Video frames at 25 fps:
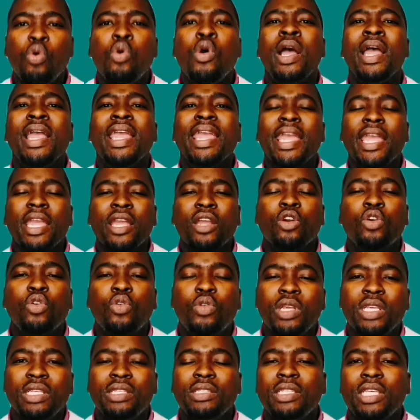to you
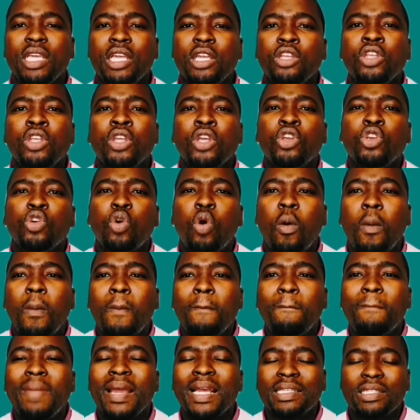increasing
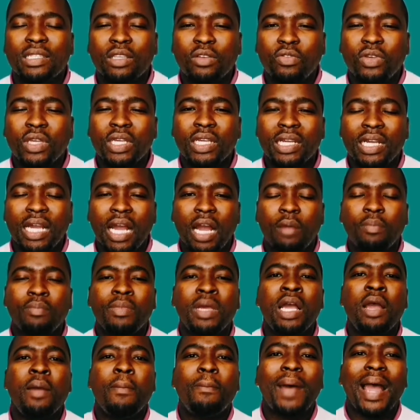your passive
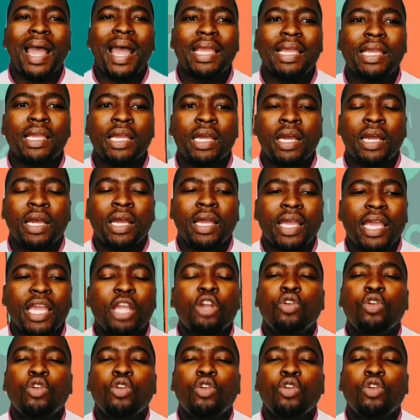income by